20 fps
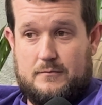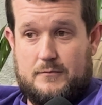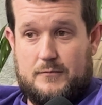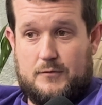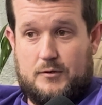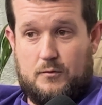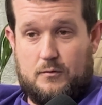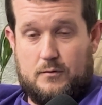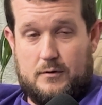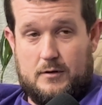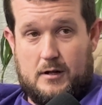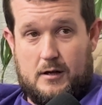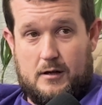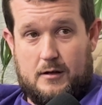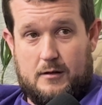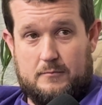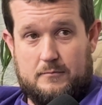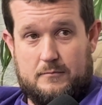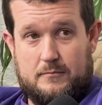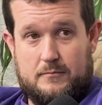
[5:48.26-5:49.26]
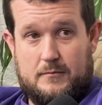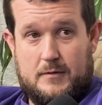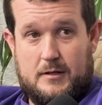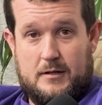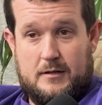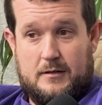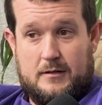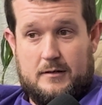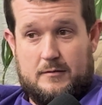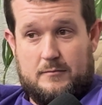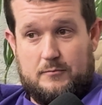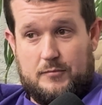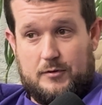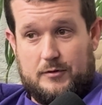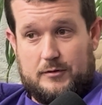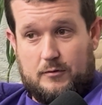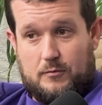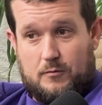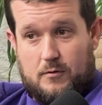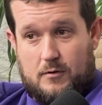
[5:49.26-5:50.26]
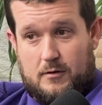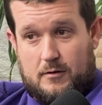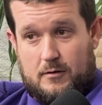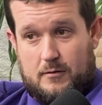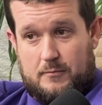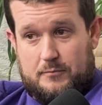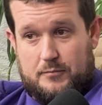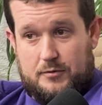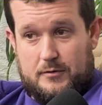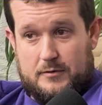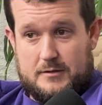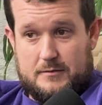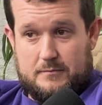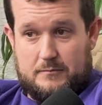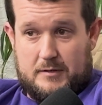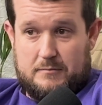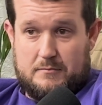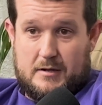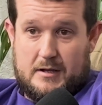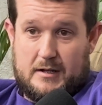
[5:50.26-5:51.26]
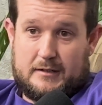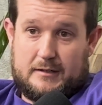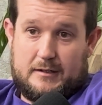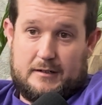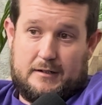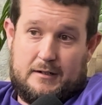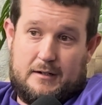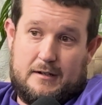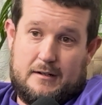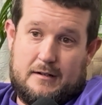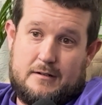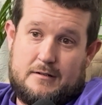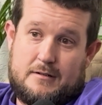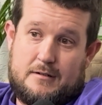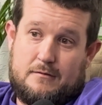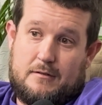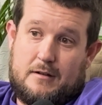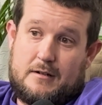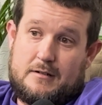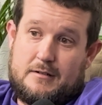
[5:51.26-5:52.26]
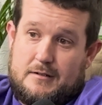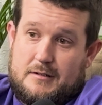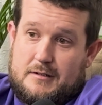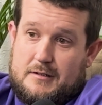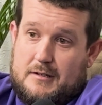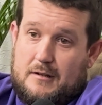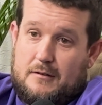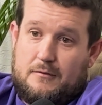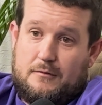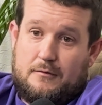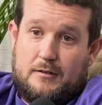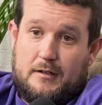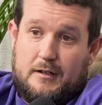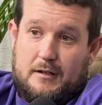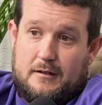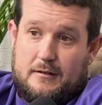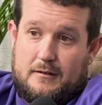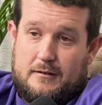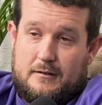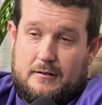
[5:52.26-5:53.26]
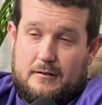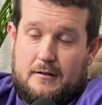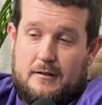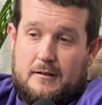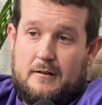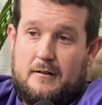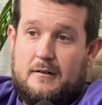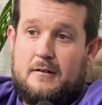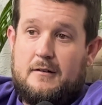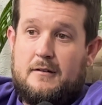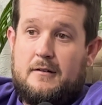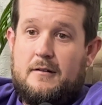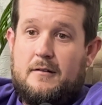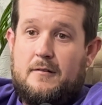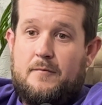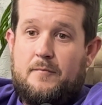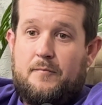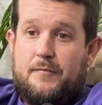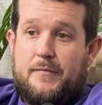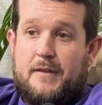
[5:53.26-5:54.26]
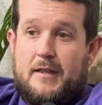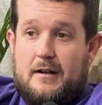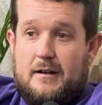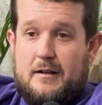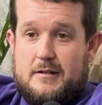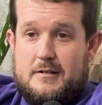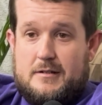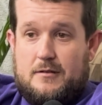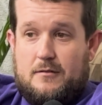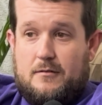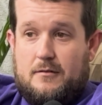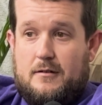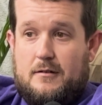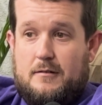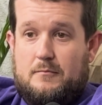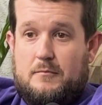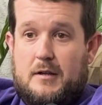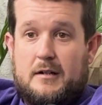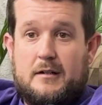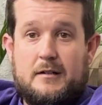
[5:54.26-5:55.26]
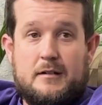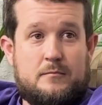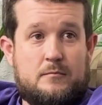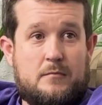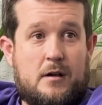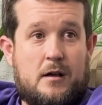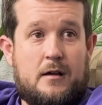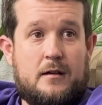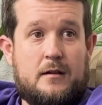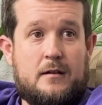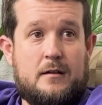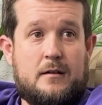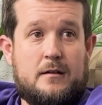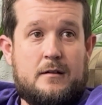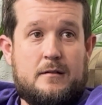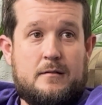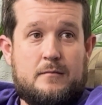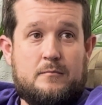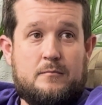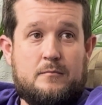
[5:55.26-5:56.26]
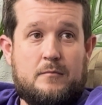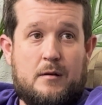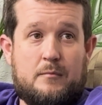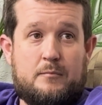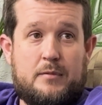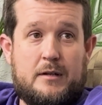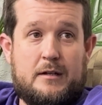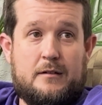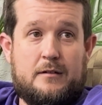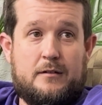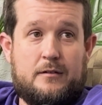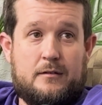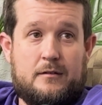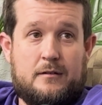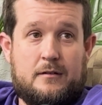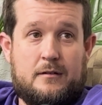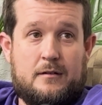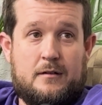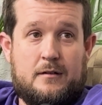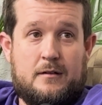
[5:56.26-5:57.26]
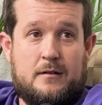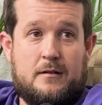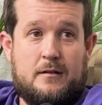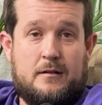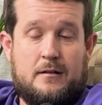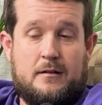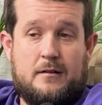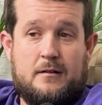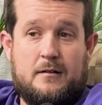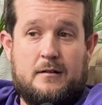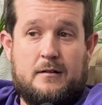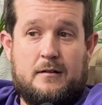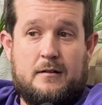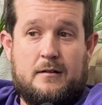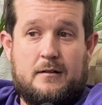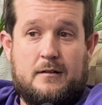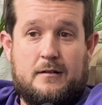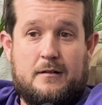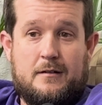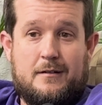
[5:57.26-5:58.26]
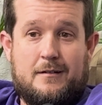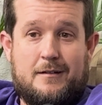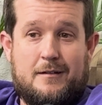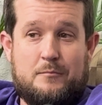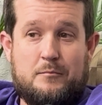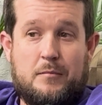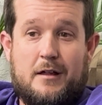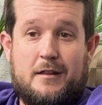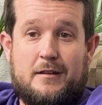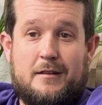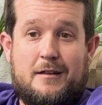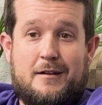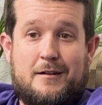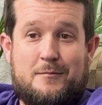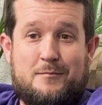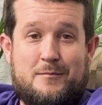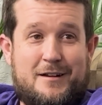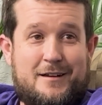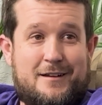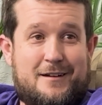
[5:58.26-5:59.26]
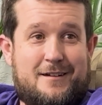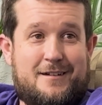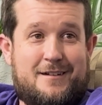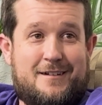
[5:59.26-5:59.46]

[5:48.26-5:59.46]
doorknob, but the water pushed me back again, so I just settled in, and I started making my peace. And by that I meant,